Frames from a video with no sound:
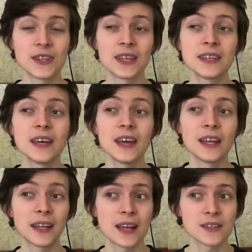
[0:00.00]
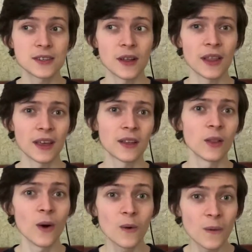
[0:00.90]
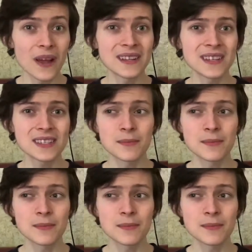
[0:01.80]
that it has like low ratings,